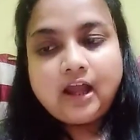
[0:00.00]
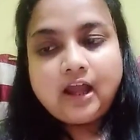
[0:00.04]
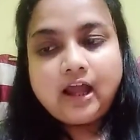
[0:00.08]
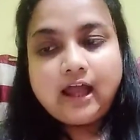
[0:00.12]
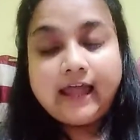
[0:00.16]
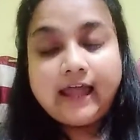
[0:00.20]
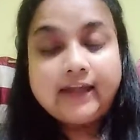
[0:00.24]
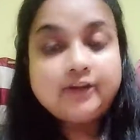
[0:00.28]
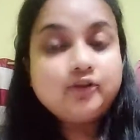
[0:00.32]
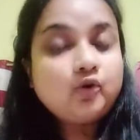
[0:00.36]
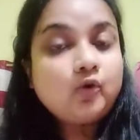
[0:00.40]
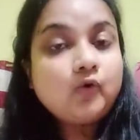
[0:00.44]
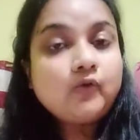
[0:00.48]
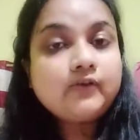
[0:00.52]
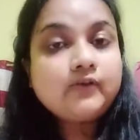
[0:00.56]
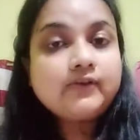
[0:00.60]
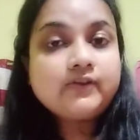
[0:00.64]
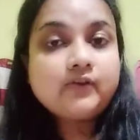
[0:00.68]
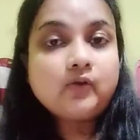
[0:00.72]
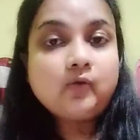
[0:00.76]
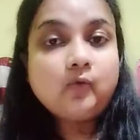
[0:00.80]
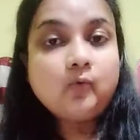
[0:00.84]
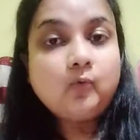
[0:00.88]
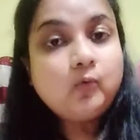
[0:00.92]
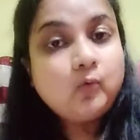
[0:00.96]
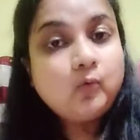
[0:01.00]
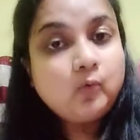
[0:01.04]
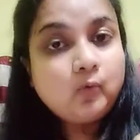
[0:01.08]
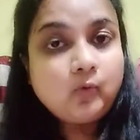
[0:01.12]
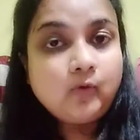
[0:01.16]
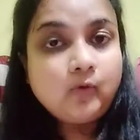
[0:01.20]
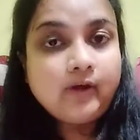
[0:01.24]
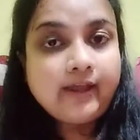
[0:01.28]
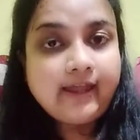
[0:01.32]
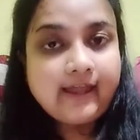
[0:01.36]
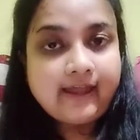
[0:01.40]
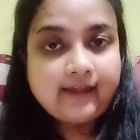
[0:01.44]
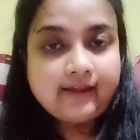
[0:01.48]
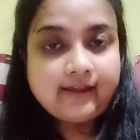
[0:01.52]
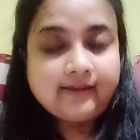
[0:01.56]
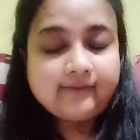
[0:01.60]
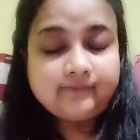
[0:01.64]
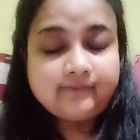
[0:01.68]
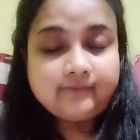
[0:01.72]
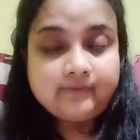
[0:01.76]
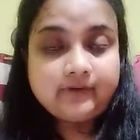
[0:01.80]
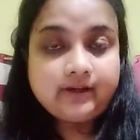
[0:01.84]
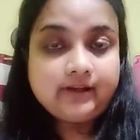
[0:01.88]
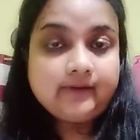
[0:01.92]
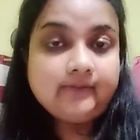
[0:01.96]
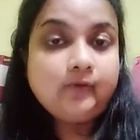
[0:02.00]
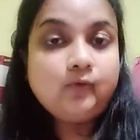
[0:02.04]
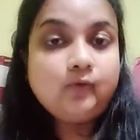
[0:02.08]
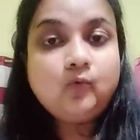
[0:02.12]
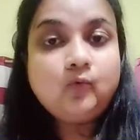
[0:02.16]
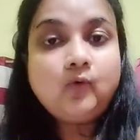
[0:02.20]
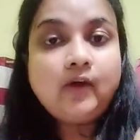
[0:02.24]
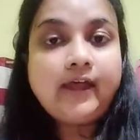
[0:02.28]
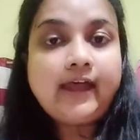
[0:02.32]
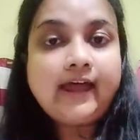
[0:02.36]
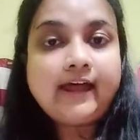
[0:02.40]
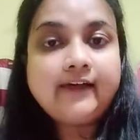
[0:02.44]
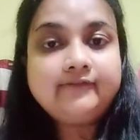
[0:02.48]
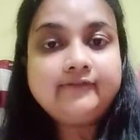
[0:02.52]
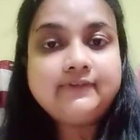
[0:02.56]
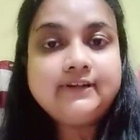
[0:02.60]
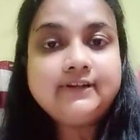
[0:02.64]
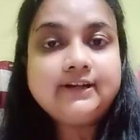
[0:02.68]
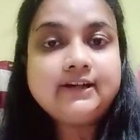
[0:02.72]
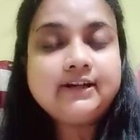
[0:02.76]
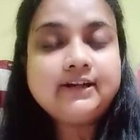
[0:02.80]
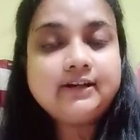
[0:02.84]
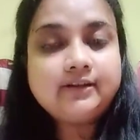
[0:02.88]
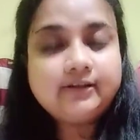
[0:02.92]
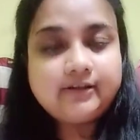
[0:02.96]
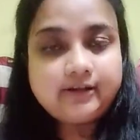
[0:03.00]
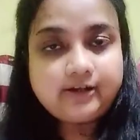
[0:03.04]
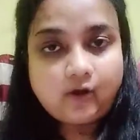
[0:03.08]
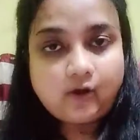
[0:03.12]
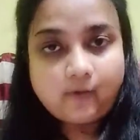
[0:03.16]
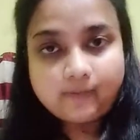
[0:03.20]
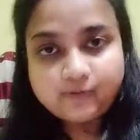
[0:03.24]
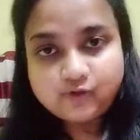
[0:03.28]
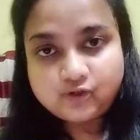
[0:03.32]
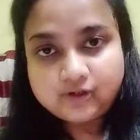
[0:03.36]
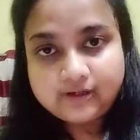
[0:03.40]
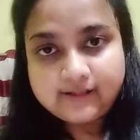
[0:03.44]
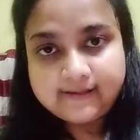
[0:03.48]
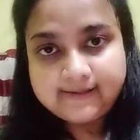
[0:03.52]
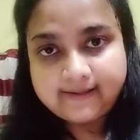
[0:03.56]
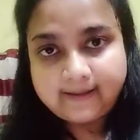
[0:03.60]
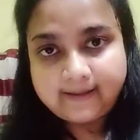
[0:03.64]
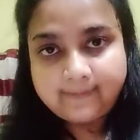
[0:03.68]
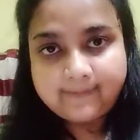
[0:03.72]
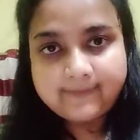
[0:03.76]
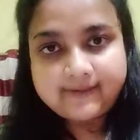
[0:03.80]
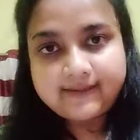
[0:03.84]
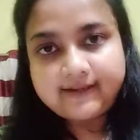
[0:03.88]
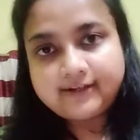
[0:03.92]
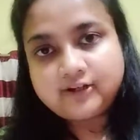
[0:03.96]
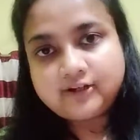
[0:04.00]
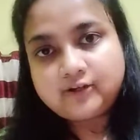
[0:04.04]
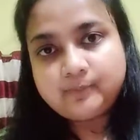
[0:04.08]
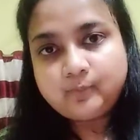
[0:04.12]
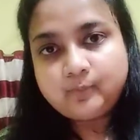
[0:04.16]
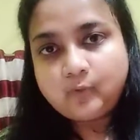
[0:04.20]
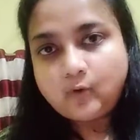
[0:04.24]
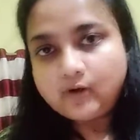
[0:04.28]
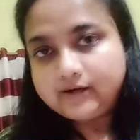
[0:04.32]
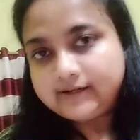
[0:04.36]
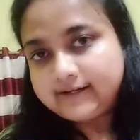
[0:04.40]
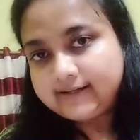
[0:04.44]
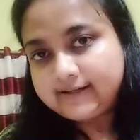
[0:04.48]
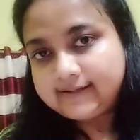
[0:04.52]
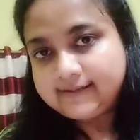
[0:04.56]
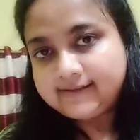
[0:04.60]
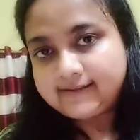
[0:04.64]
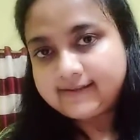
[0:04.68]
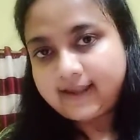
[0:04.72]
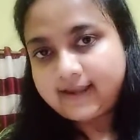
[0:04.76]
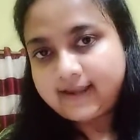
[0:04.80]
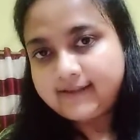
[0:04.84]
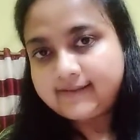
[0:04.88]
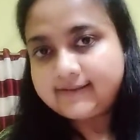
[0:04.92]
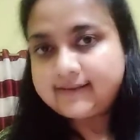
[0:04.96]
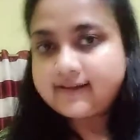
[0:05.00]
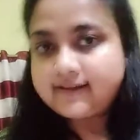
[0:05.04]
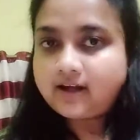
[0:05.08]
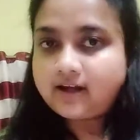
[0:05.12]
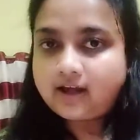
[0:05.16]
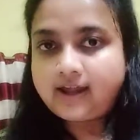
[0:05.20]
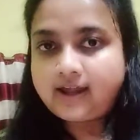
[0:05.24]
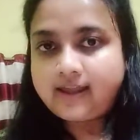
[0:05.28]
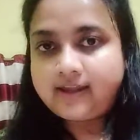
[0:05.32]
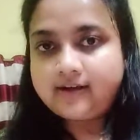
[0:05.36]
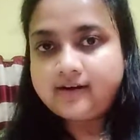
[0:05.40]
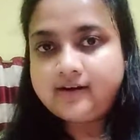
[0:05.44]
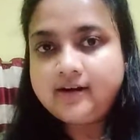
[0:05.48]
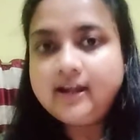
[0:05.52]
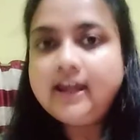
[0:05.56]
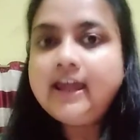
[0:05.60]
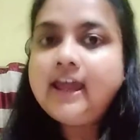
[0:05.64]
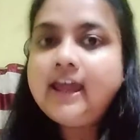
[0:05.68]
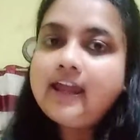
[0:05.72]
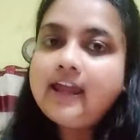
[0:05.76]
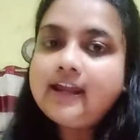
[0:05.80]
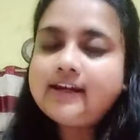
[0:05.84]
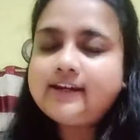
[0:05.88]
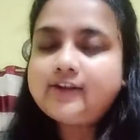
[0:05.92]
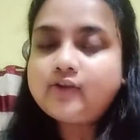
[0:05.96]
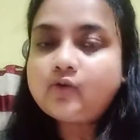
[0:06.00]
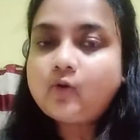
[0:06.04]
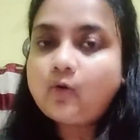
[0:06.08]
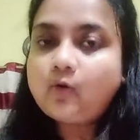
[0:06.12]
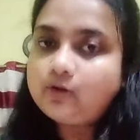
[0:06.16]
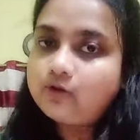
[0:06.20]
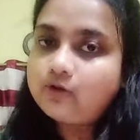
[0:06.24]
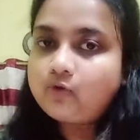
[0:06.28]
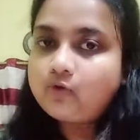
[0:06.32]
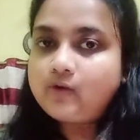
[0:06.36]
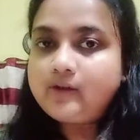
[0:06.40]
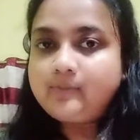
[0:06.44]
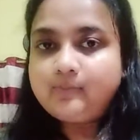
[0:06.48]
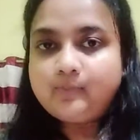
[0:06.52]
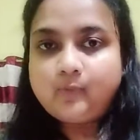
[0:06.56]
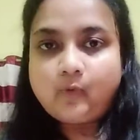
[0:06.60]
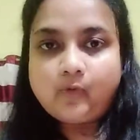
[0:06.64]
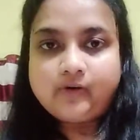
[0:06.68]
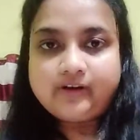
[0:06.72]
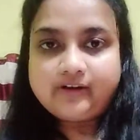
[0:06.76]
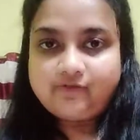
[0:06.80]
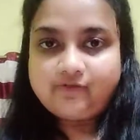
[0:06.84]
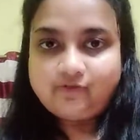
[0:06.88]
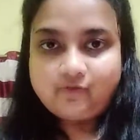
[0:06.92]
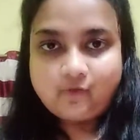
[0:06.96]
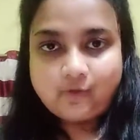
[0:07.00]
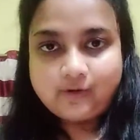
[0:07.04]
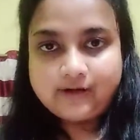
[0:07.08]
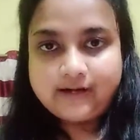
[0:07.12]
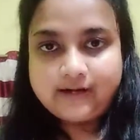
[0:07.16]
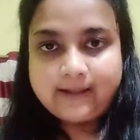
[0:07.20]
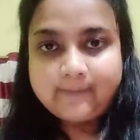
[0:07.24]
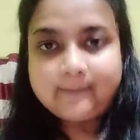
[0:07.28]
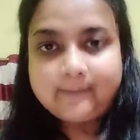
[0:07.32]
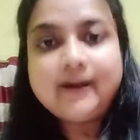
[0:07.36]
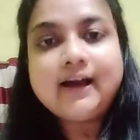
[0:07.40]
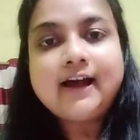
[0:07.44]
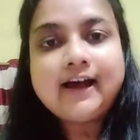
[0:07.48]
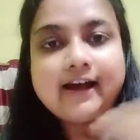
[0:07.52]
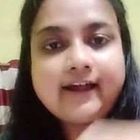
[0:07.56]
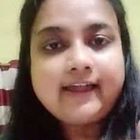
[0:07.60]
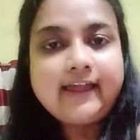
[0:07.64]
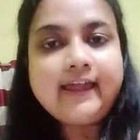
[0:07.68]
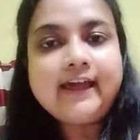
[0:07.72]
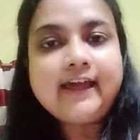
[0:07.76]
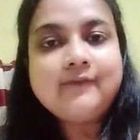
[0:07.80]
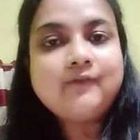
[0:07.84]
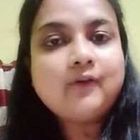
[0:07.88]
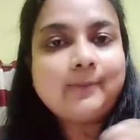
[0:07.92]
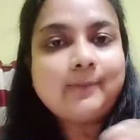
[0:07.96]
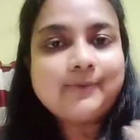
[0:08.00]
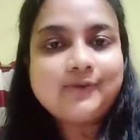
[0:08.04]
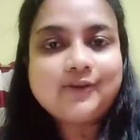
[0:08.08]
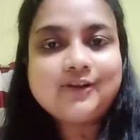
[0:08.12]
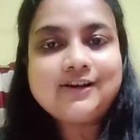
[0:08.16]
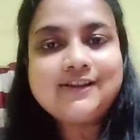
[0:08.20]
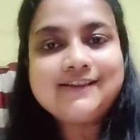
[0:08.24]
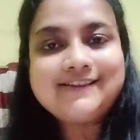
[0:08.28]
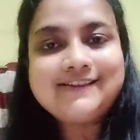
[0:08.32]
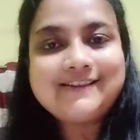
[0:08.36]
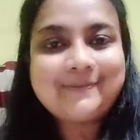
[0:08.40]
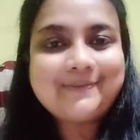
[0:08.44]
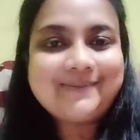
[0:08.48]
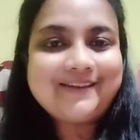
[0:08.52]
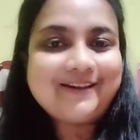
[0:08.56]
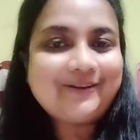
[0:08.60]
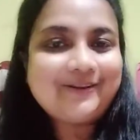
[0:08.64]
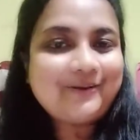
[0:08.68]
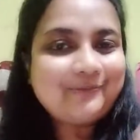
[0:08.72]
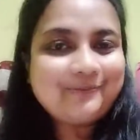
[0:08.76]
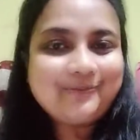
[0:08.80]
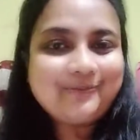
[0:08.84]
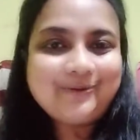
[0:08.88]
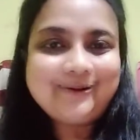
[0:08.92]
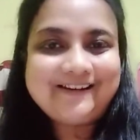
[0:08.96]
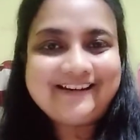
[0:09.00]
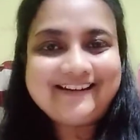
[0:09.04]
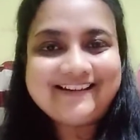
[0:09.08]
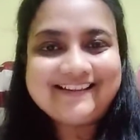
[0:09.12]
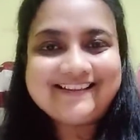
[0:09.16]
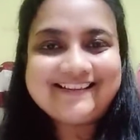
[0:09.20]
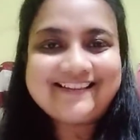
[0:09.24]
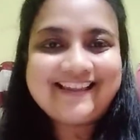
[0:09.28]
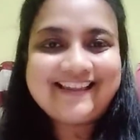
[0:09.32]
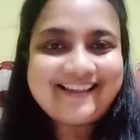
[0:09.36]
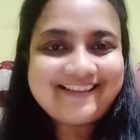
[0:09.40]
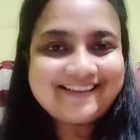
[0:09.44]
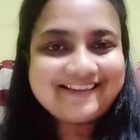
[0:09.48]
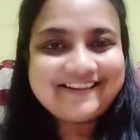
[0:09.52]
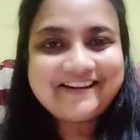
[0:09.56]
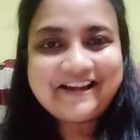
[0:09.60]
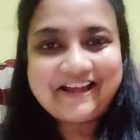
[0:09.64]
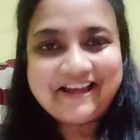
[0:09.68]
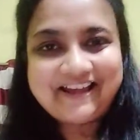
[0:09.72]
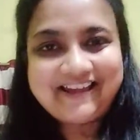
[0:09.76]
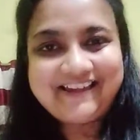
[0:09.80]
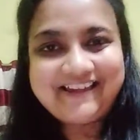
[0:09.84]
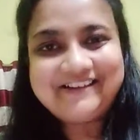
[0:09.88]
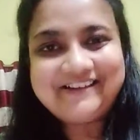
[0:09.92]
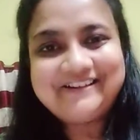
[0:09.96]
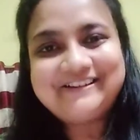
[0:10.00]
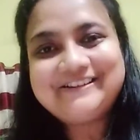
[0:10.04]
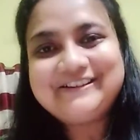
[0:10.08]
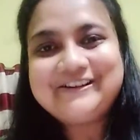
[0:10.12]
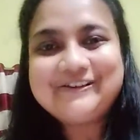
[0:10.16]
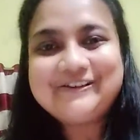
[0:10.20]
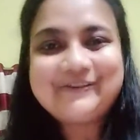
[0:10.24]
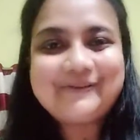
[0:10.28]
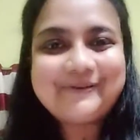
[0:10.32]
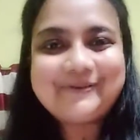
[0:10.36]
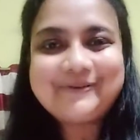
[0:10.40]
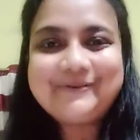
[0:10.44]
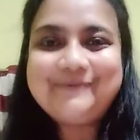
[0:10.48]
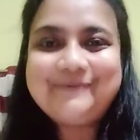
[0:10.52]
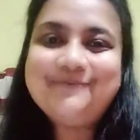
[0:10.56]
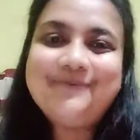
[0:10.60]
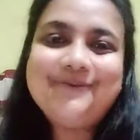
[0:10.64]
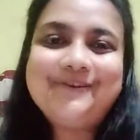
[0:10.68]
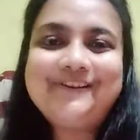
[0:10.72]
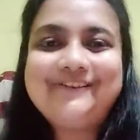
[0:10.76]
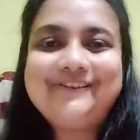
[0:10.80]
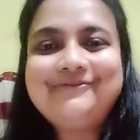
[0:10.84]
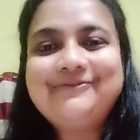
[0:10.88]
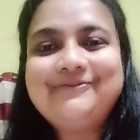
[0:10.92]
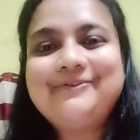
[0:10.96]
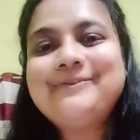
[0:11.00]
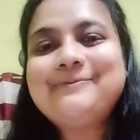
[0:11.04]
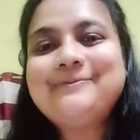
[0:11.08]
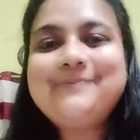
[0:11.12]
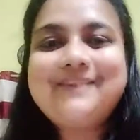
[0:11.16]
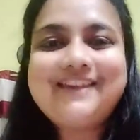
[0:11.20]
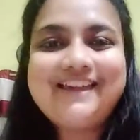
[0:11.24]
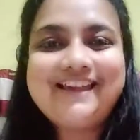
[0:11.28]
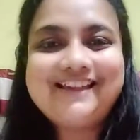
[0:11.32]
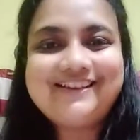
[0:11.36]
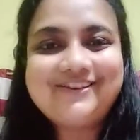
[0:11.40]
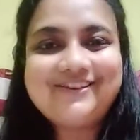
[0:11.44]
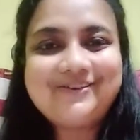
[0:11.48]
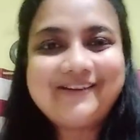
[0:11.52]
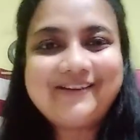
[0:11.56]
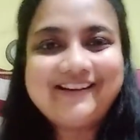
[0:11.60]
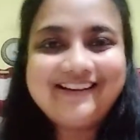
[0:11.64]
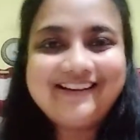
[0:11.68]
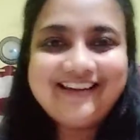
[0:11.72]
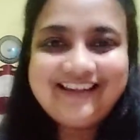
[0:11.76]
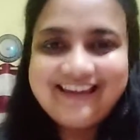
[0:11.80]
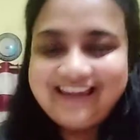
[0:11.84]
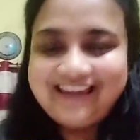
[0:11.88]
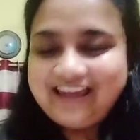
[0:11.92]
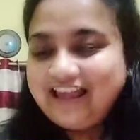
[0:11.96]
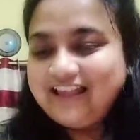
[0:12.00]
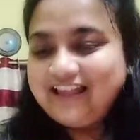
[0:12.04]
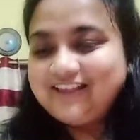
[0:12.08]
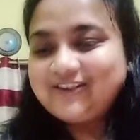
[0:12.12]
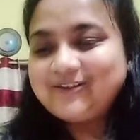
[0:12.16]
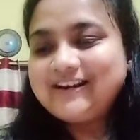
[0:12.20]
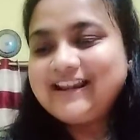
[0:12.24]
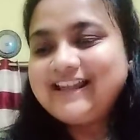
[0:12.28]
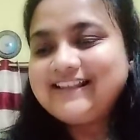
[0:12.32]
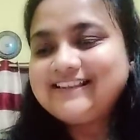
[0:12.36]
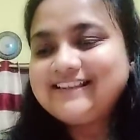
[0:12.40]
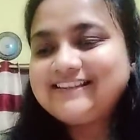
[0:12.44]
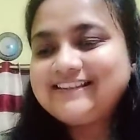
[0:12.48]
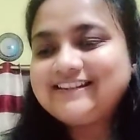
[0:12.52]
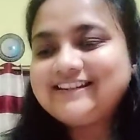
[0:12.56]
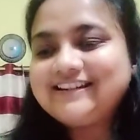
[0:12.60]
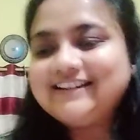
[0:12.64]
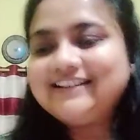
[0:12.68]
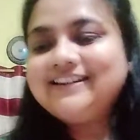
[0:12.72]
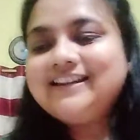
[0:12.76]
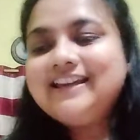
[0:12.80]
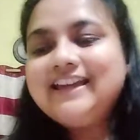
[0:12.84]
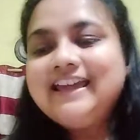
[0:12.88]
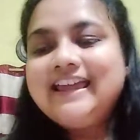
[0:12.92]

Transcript: And those who have the optional subject of political science and IR, it is also important for them. I have optional subject of political science and IR. It is also important for me as well. So let's start.